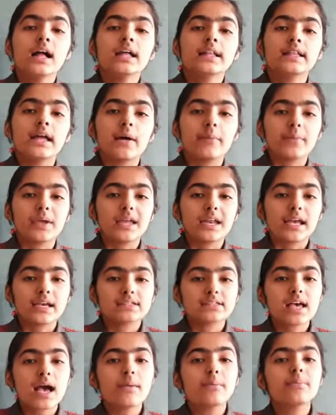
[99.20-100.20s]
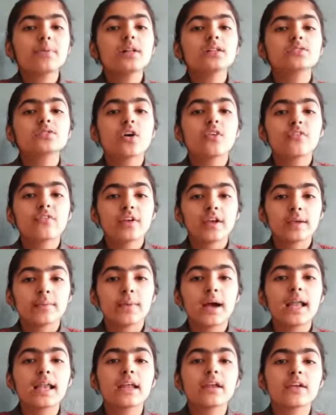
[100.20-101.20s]
The main examples of
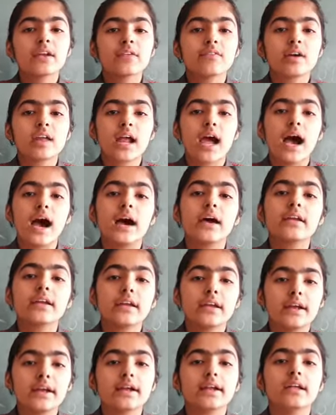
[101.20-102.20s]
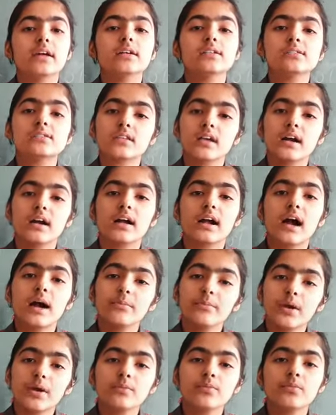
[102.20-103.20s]
Himalayan river are Indus, Ganga,
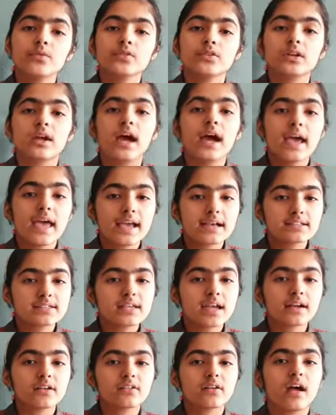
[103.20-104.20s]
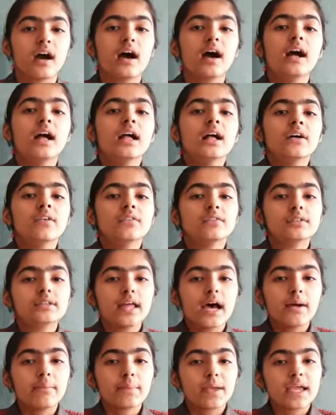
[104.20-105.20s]
Brahmaputra, etc.
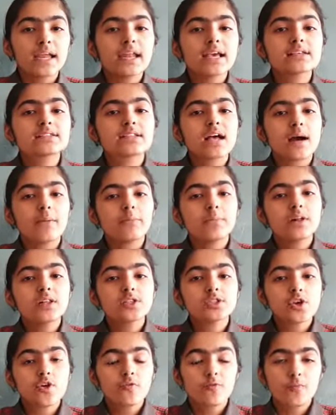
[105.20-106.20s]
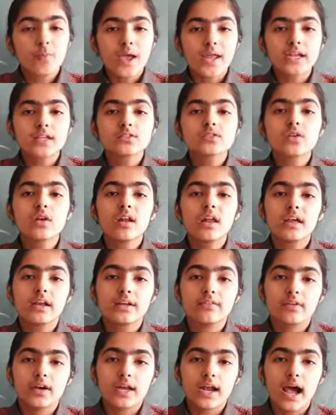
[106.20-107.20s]
The main examples of Peninsular
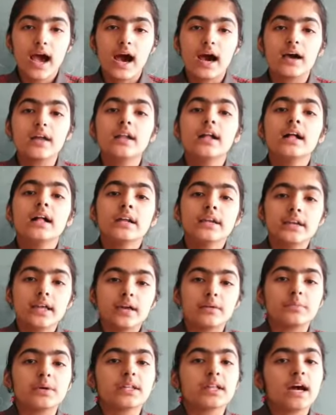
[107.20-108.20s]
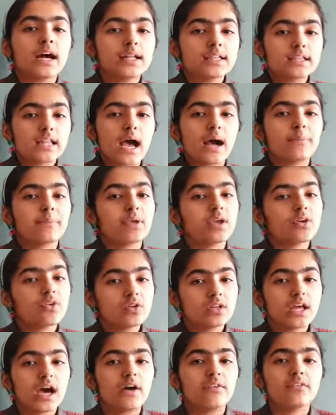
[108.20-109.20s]
river are Narmada, Tapi,
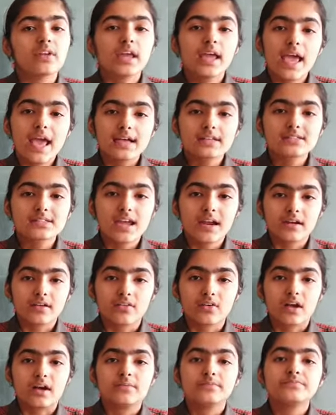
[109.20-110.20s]
Godavari, etc.